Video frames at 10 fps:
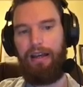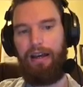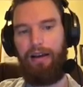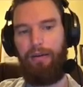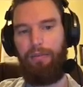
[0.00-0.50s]

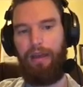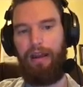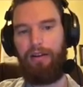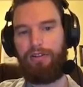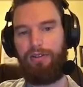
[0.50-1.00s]

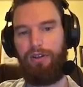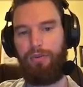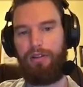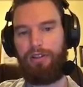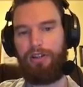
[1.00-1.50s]
And I'll show you
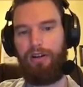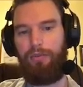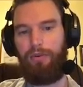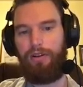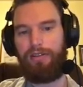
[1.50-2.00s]
what the sharing
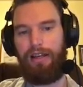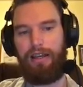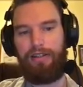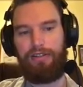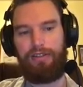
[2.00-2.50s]
board is
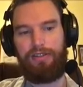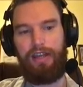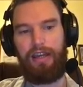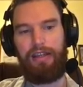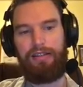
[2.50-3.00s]
like in just a
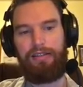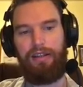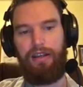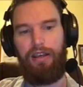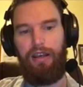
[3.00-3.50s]
second.
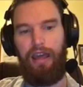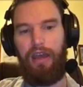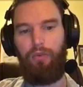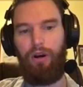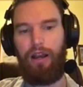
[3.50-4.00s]

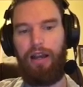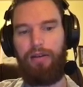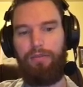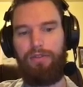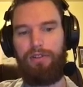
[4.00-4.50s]
And work
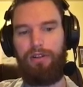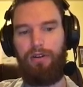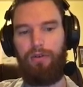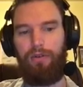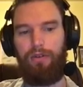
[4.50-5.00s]
items,
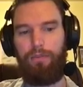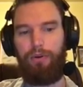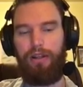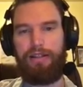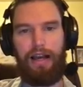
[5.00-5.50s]

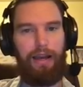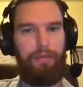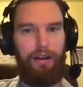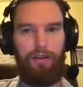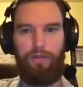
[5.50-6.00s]
putting time
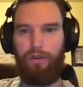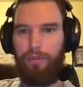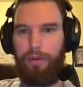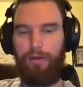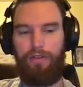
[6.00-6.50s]
there for the
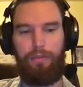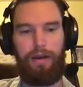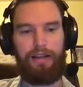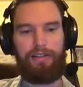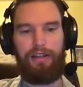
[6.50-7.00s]
peer
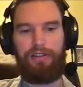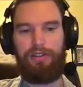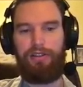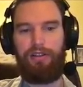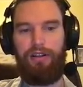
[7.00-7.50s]
feedback
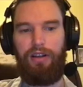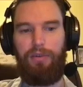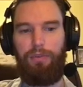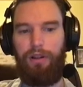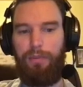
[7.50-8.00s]
session,
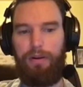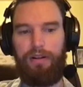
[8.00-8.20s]
putting